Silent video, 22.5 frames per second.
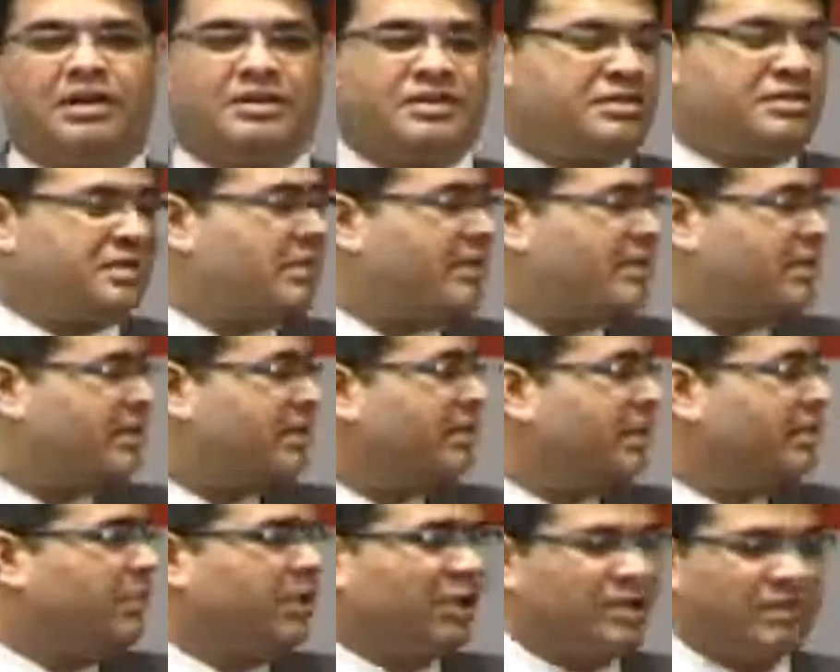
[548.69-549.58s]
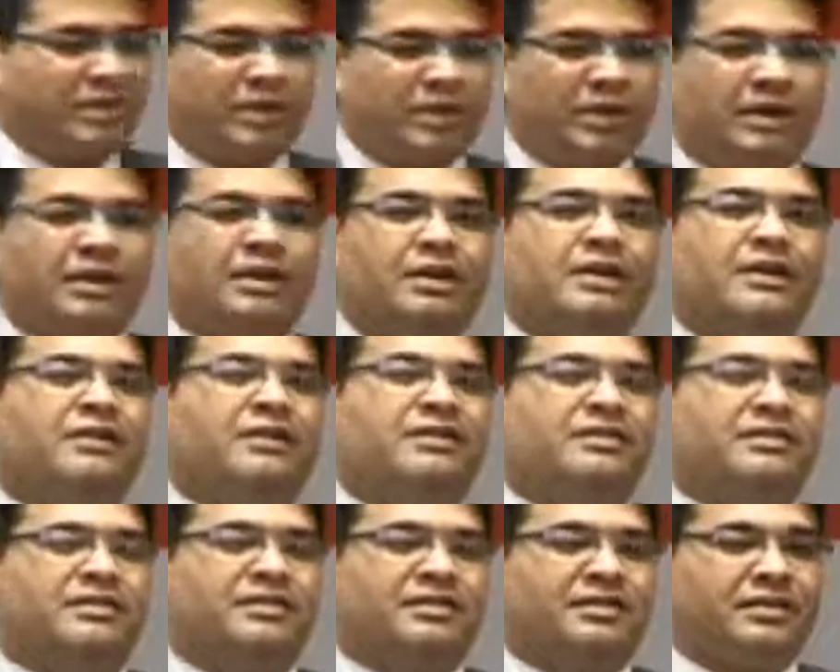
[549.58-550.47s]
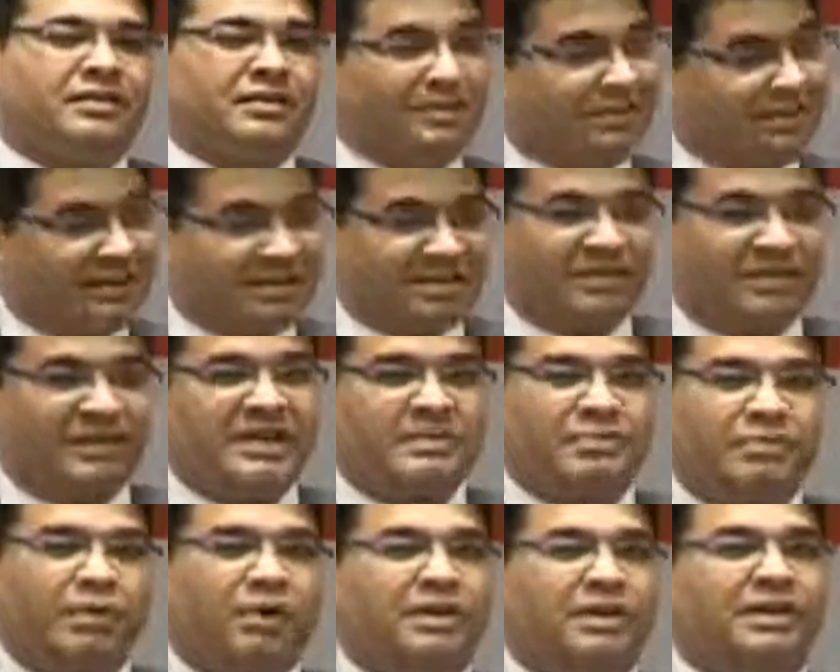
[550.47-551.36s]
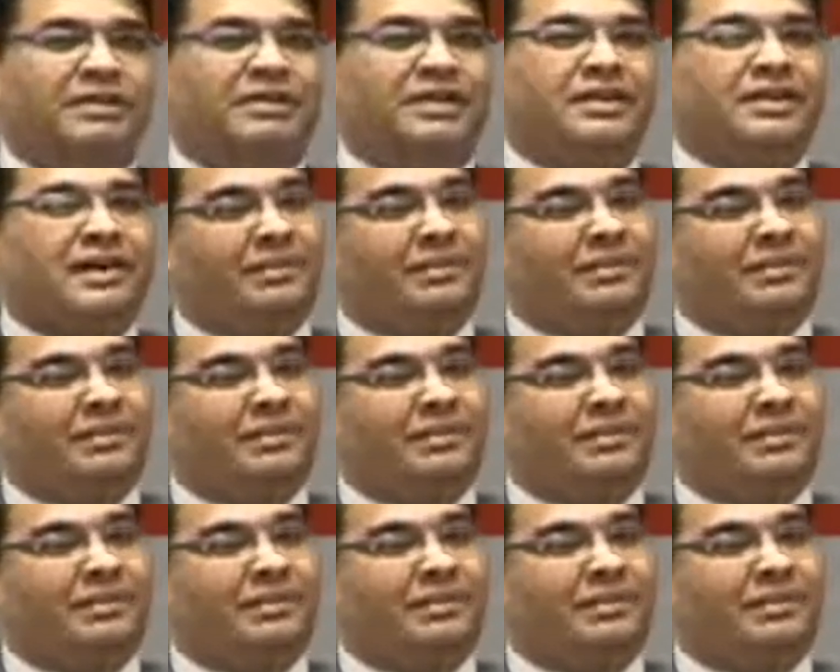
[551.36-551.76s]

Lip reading: So I mentioned about video analytics. That's a very important thing.